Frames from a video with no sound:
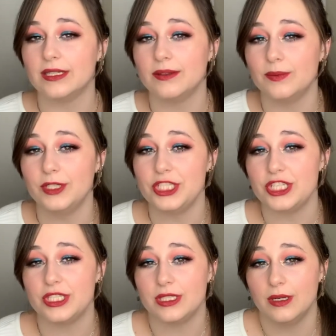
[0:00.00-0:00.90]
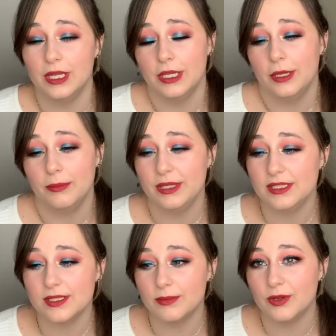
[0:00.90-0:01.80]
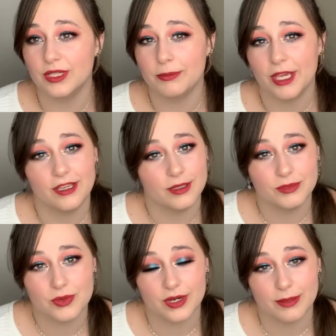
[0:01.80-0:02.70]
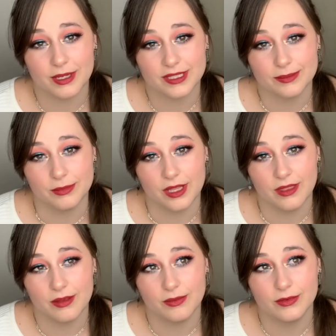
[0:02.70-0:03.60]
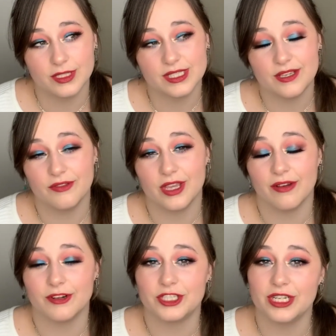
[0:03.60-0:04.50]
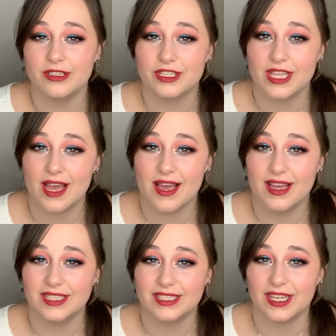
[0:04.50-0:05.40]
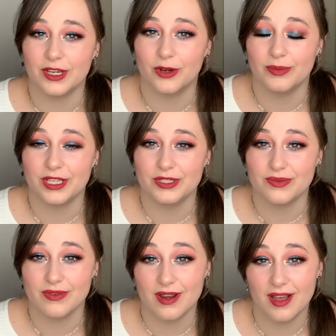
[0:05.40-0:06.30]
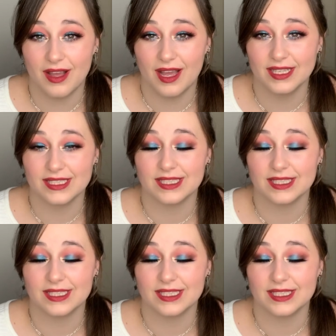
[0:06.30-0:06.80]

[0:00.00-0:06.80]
which means I'm only paying them $20 a month. We'll see if they ever change that. I hope they do not.